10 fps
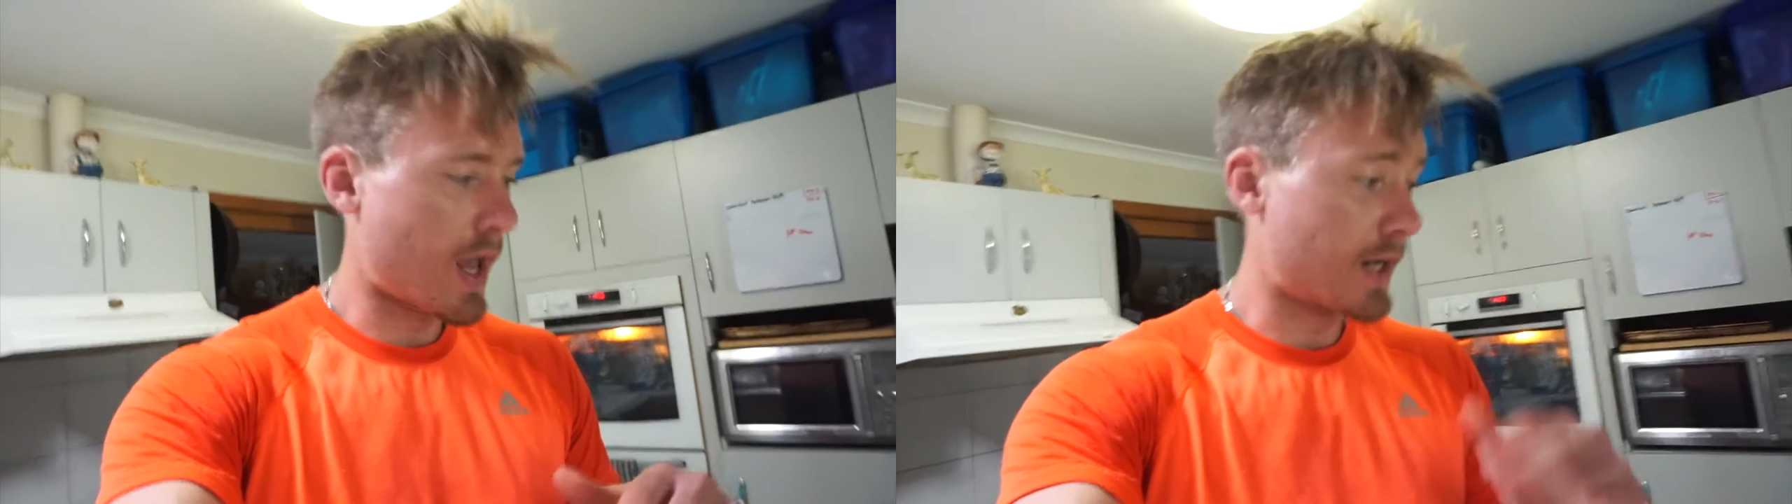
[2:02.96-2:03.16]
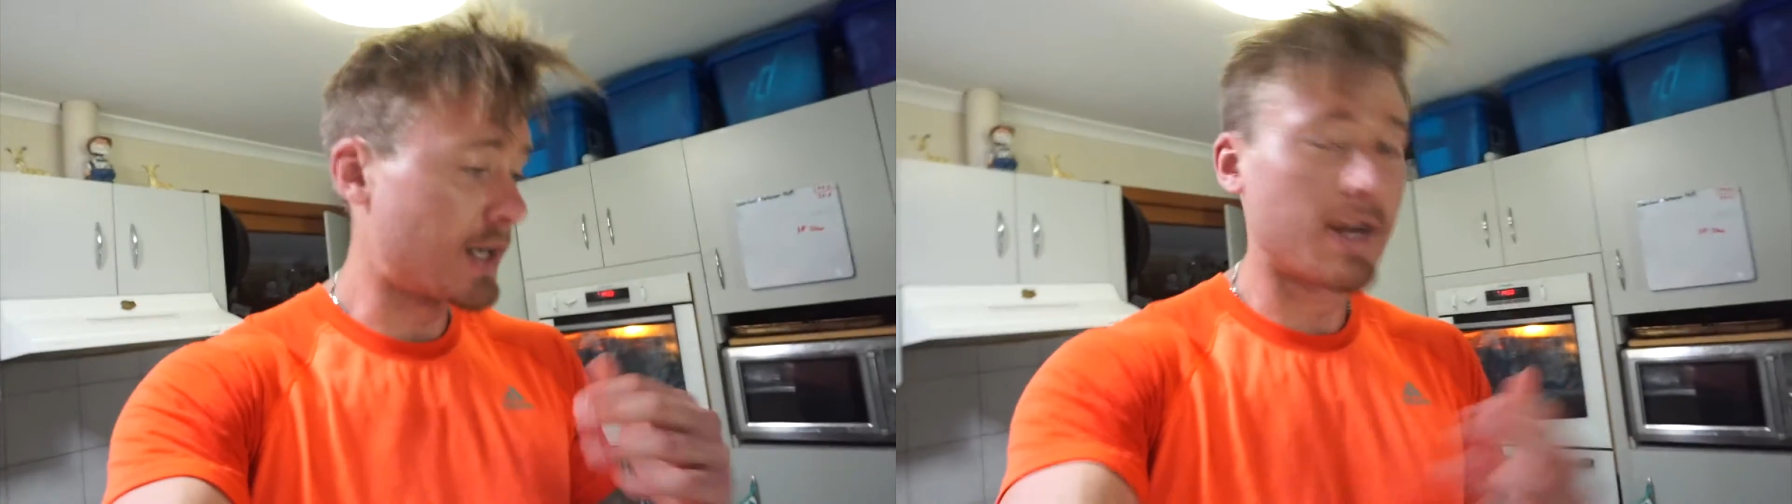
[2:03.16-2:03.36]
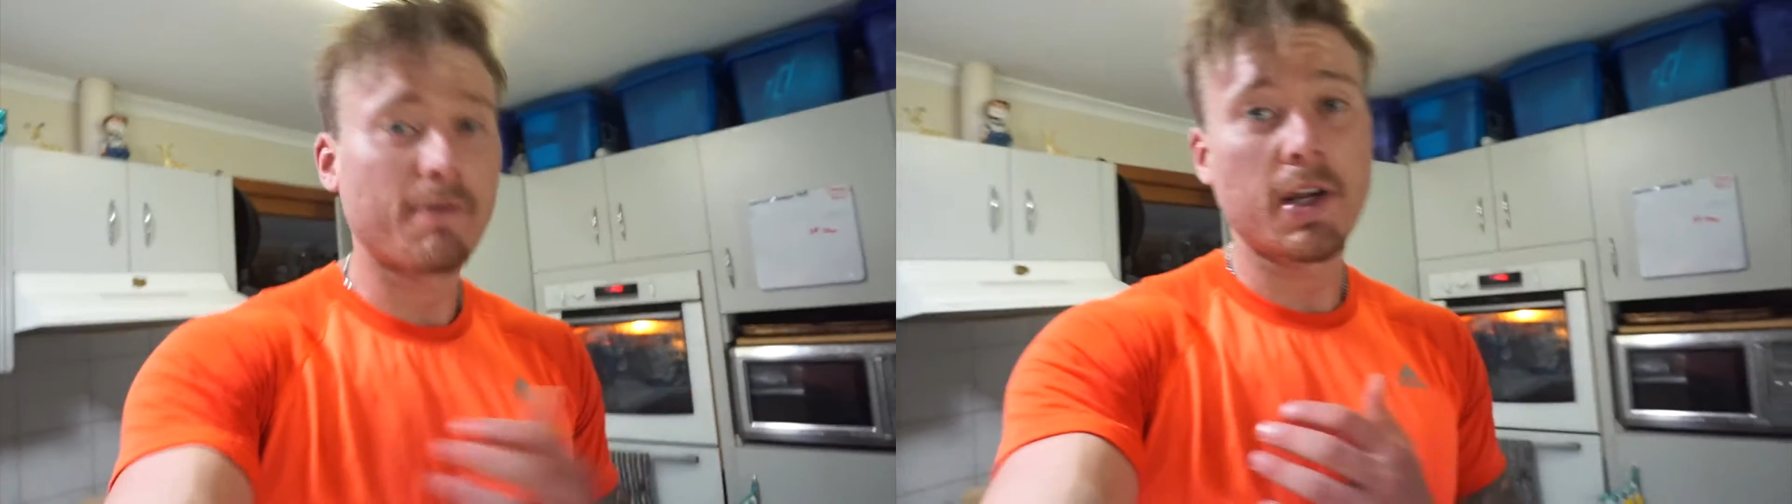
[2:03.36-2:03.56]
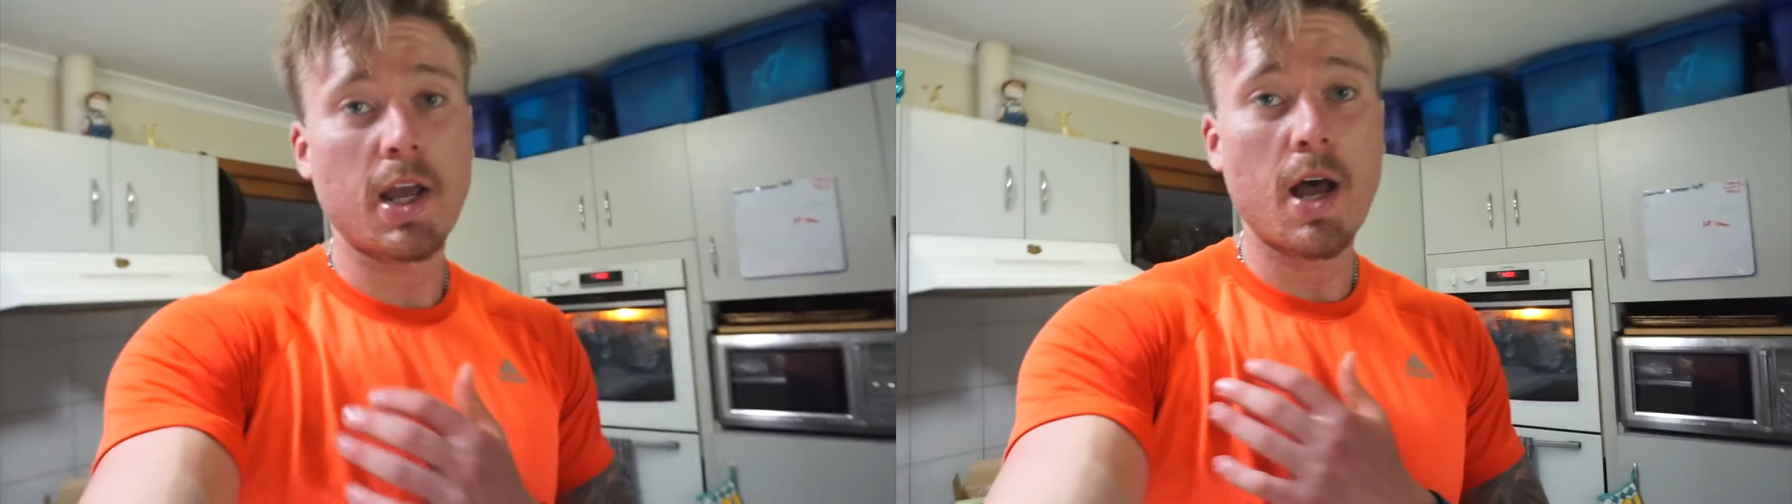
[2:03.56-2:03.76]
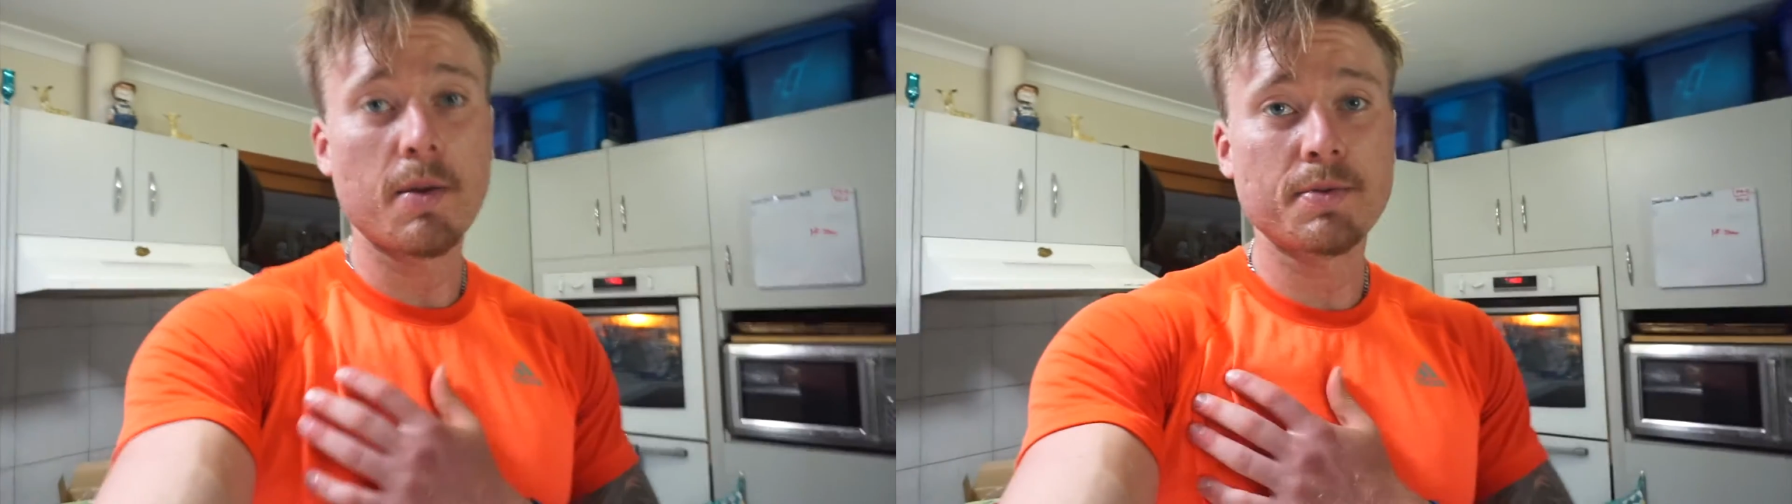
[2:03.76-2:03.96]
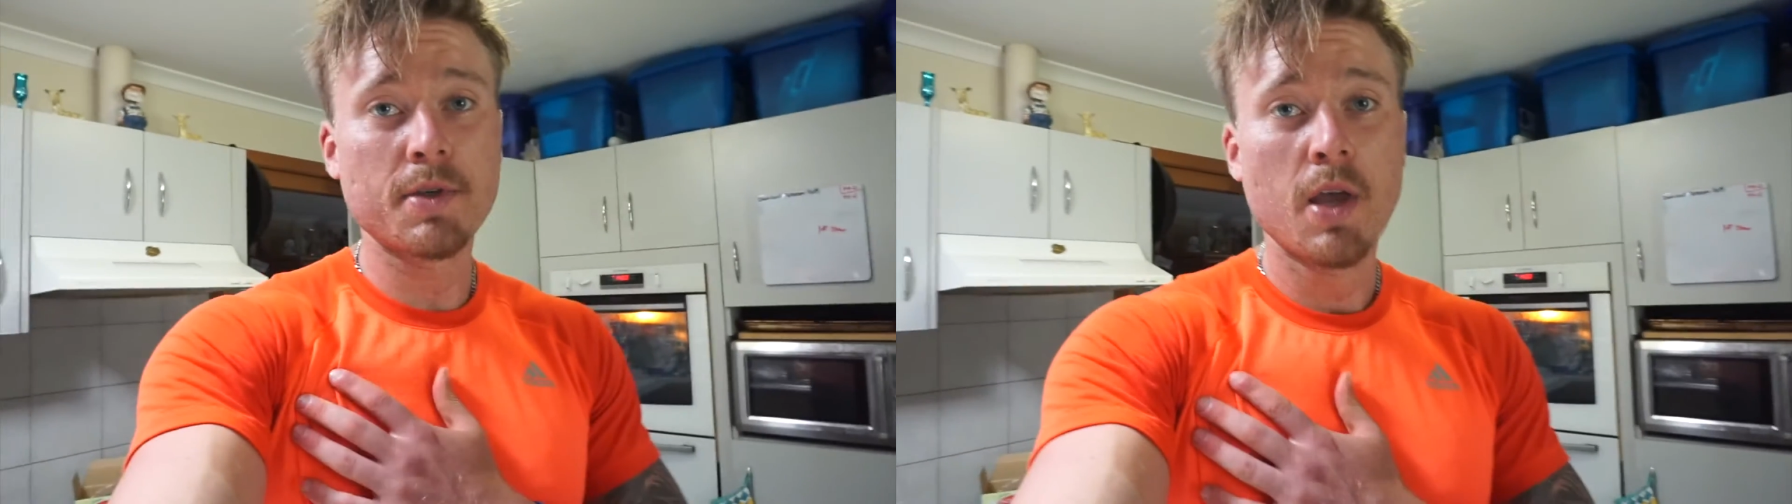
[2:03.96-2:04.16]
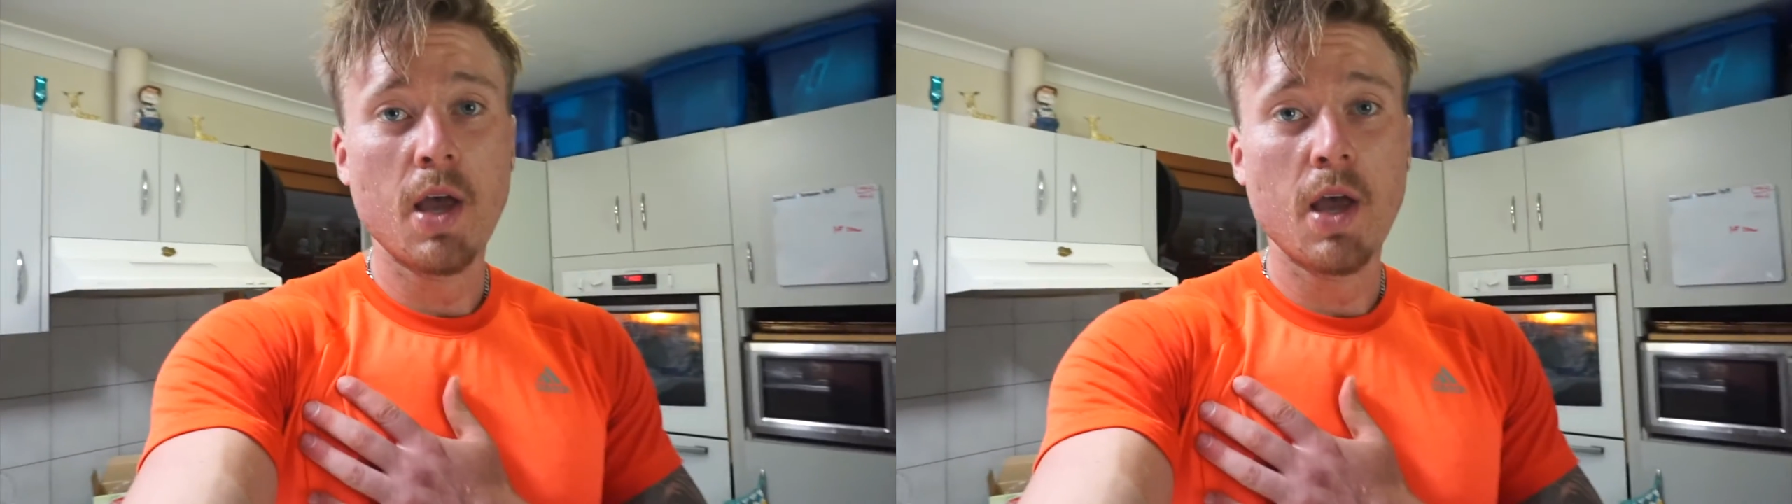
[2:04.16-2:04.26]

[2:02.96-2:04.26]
and I didn't have any carbs